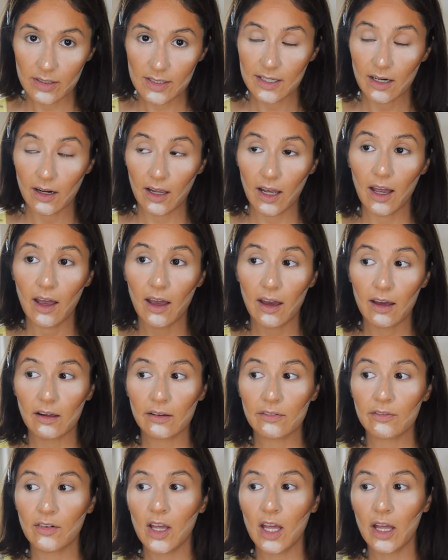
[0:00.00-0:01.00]
I have,
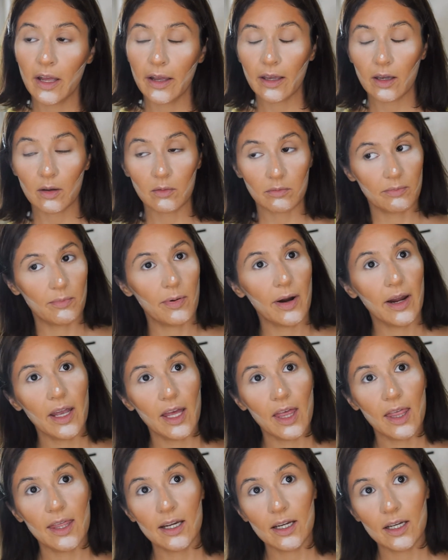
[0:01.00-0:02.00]
compare
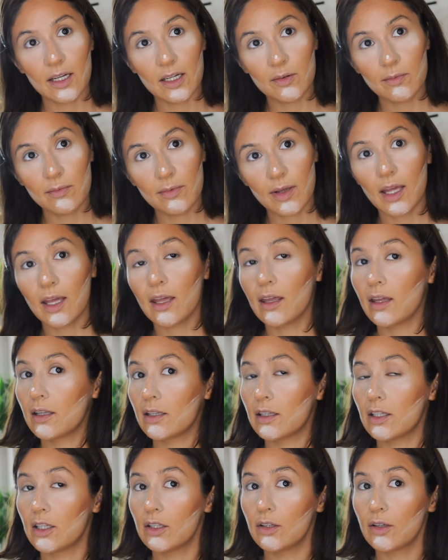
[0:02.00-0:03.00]
them, and
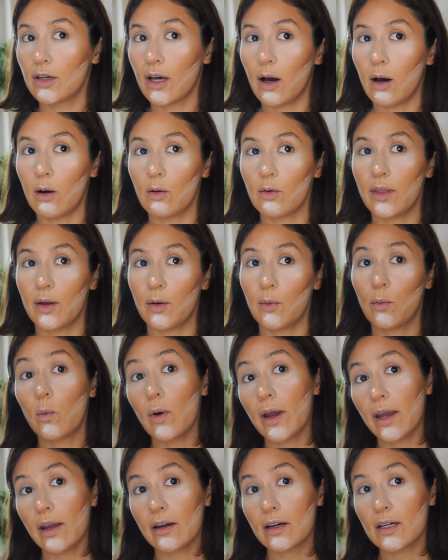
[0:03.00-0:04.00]
look how they
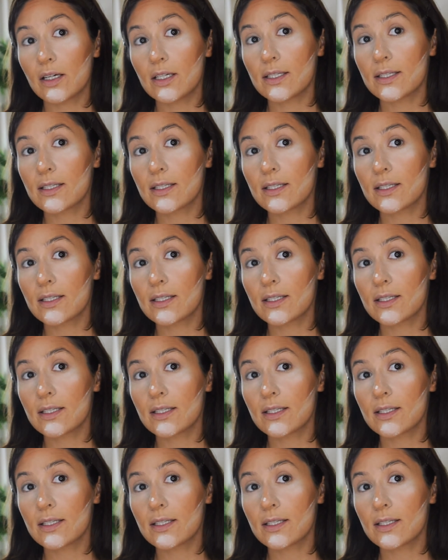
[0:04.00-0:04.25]
wears.